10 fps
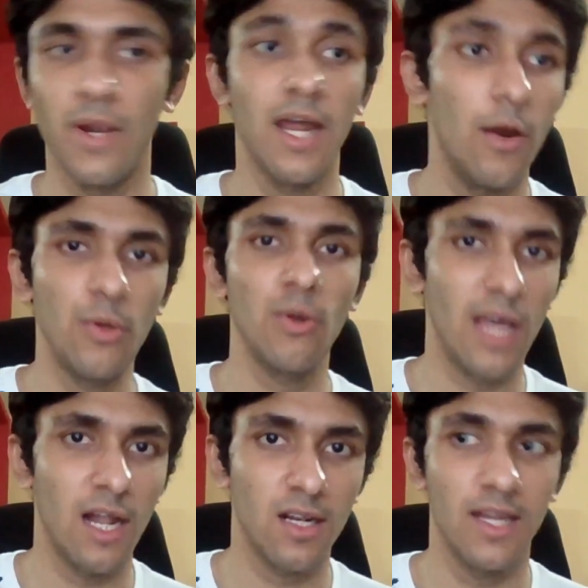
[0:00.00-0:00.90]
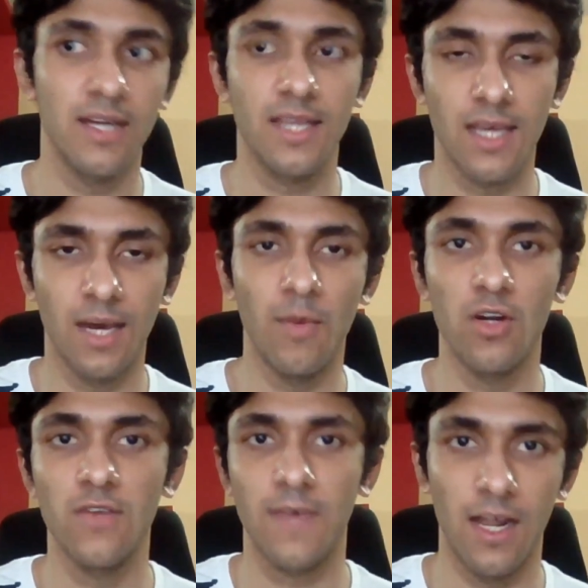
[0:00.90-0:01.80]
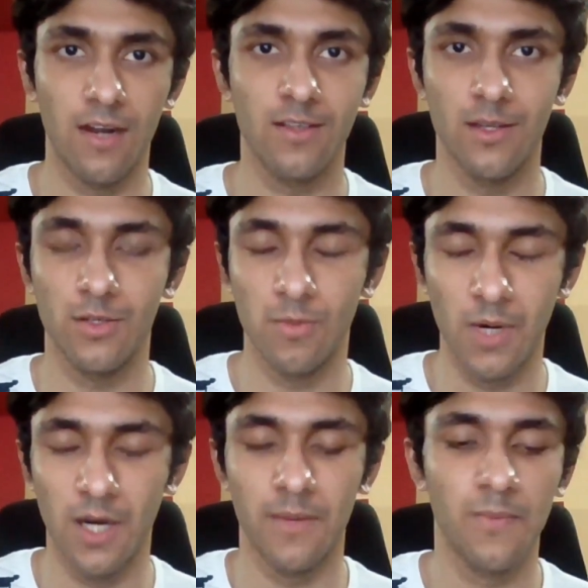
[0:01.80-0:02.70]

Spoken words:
How do you calculate the amount of calories that you burn?